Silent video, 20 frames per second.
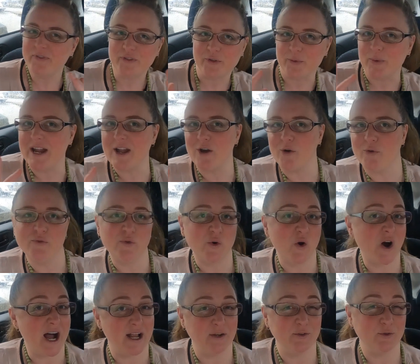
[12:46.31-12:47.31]
300 or
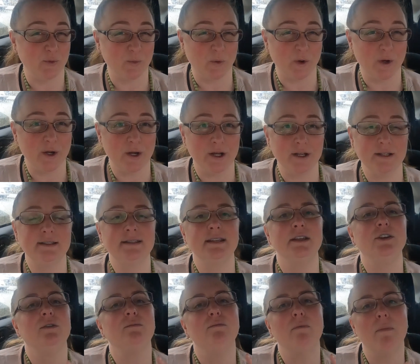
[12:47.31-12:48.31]
400 words,
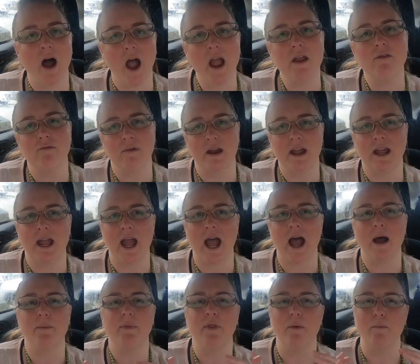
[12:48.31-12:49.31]
you might
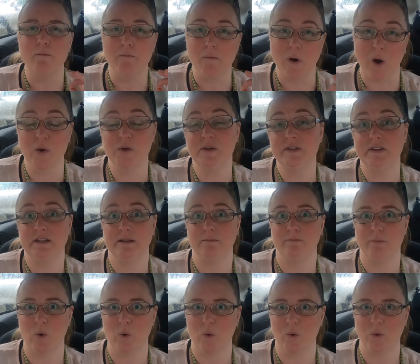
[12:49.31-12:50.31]
recap the most
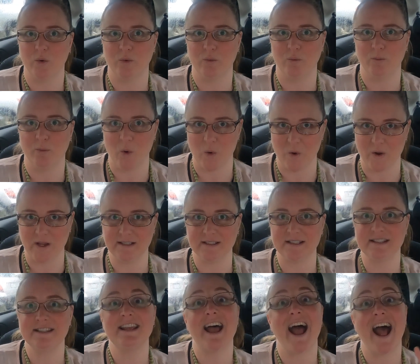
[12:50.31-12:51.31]
important
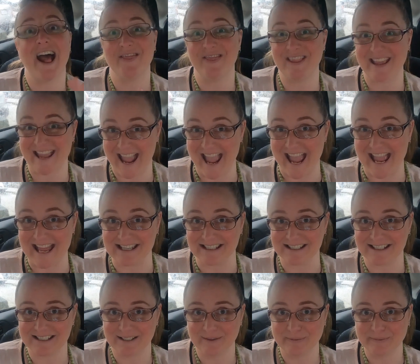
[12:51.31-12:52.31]
points at the
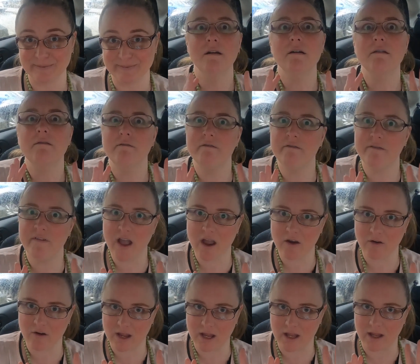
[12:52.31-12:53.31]
end.
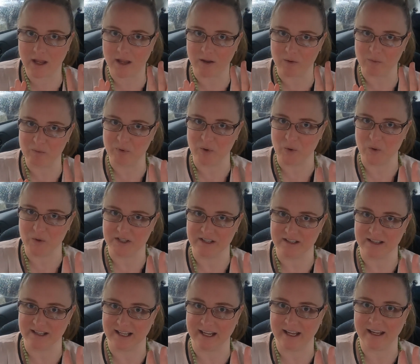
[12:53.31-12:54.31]
Very
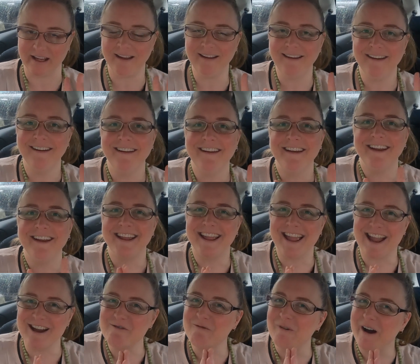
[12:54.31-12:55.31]
importantly,
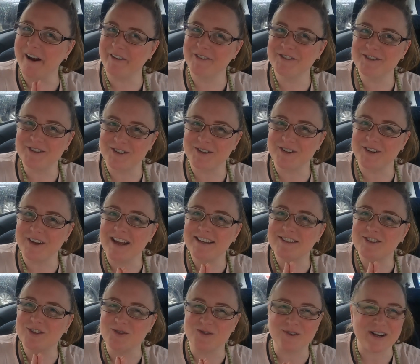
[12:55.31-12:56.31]
get 1 or 2
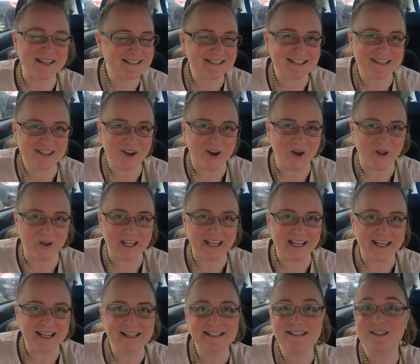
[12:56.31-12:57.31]
trusted
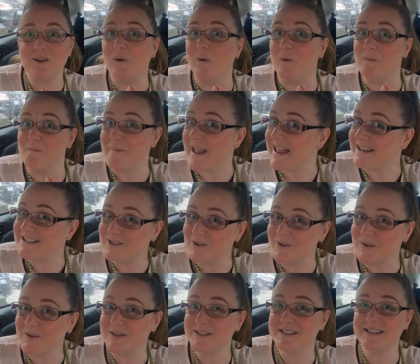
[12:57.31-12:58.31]
colleagues or
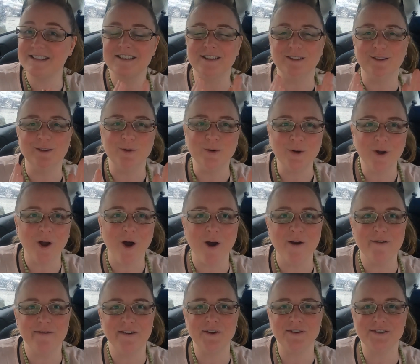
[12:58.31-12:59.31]
mentors to look
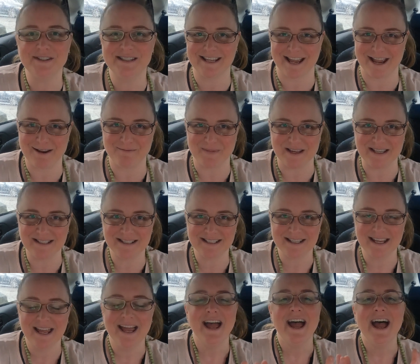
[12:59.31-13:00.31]
over your
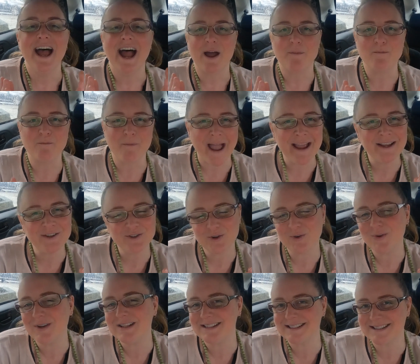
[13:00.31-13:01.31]
statement and make
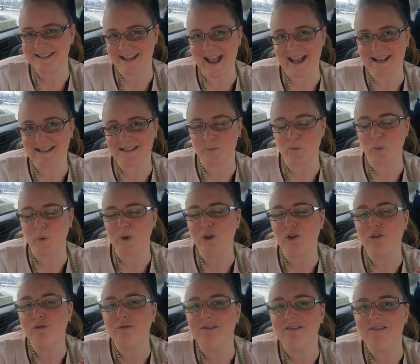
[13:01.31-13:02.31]
sure it says what
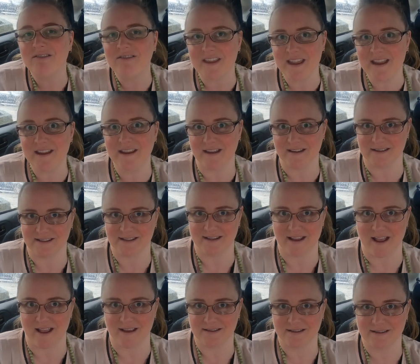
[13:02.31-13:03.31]
you think it
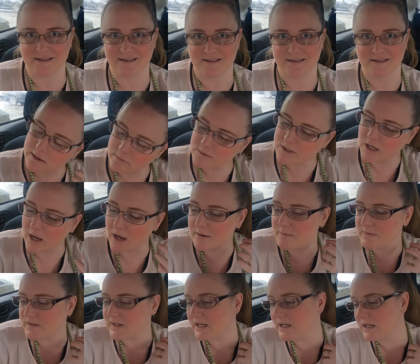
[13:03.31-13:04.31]
says.
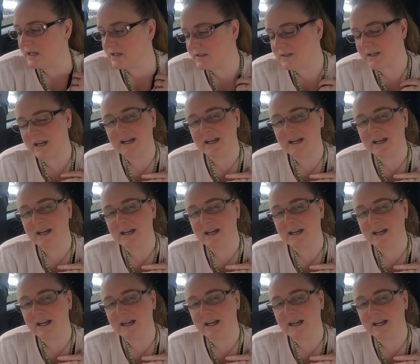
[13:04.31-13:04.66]
Sometimes it's